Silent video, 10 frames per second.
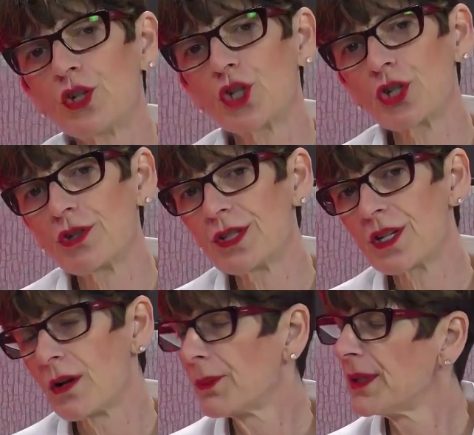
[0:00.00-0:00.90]
insurance
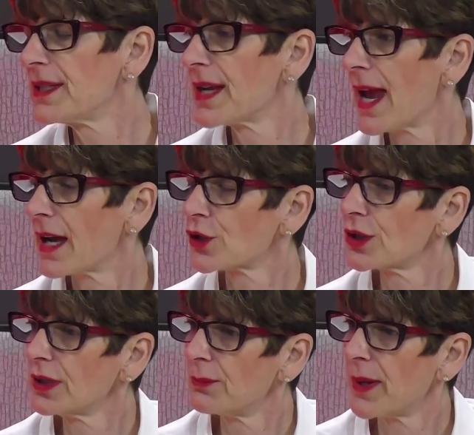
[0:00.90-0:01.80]
companies
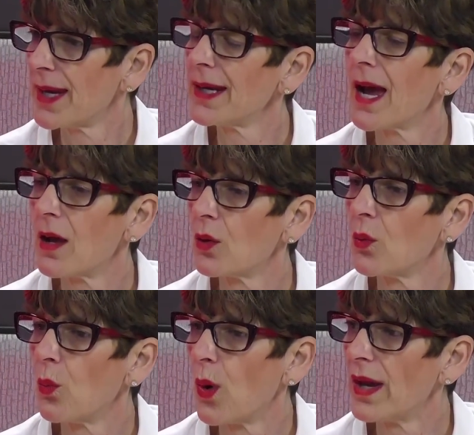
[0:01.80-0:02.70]
actually paying
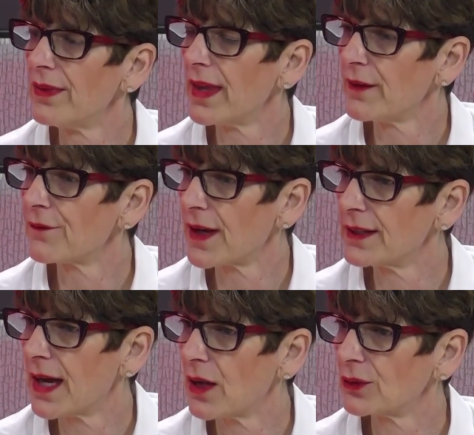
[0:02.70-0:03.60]
out when they
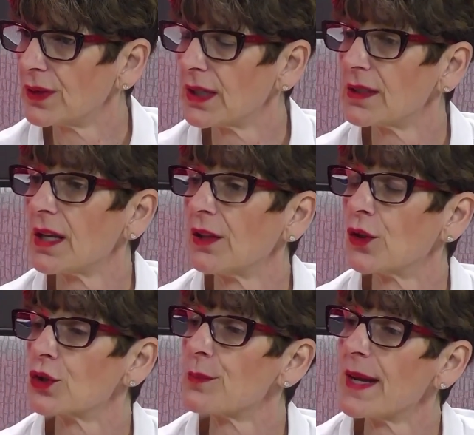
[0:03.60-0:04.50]
find out that
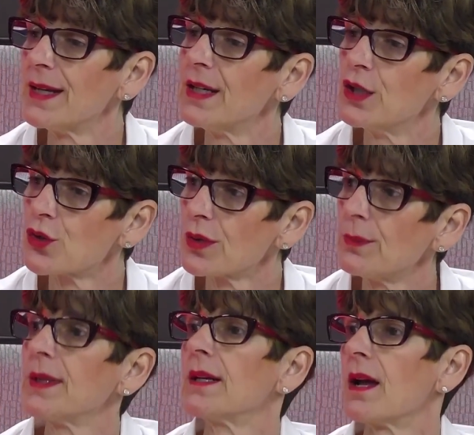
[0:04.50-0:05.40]
there's been an injury
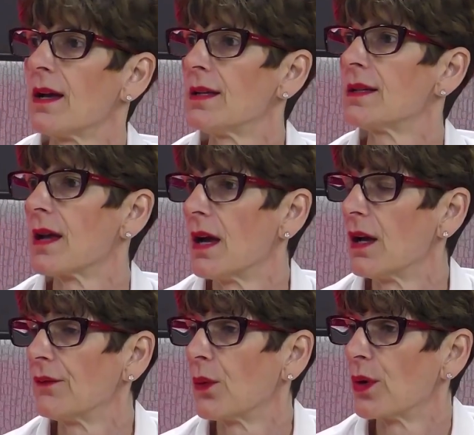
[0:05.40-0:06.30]
because
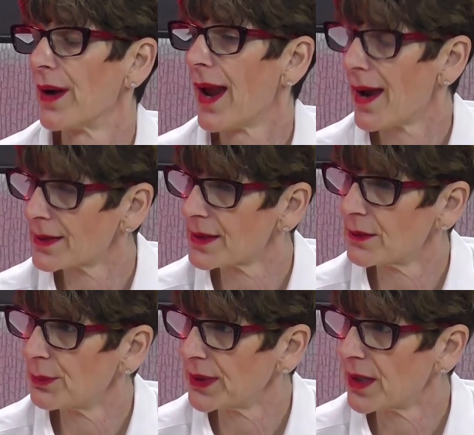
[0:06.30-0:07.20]
of, or an
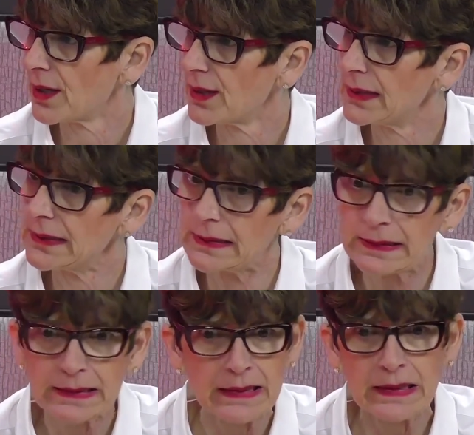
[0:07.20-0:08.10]
accident
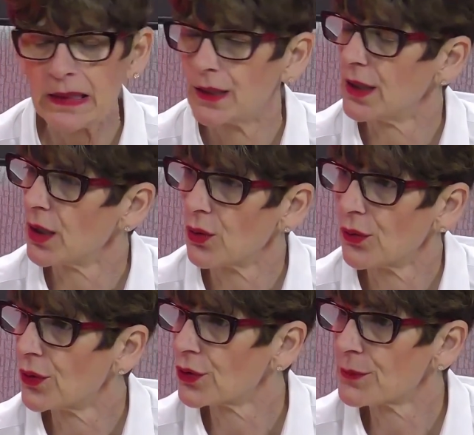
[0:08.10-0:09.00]
because you know,
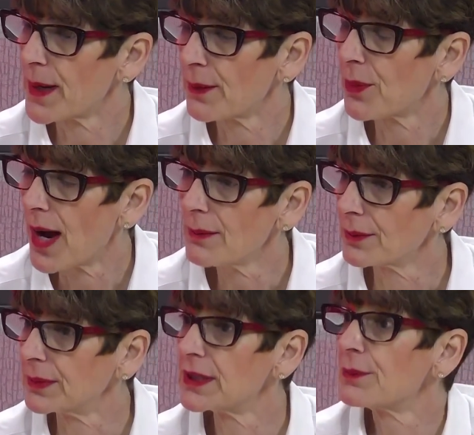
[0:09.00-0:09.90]
there's been a
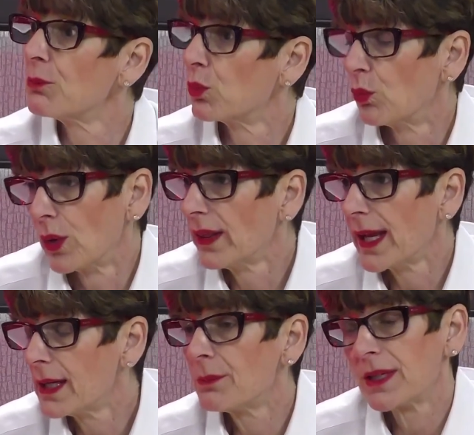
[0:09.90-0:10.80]
problem. It's
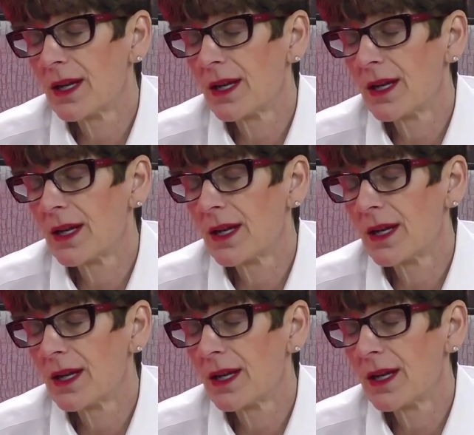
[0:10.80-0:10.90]
related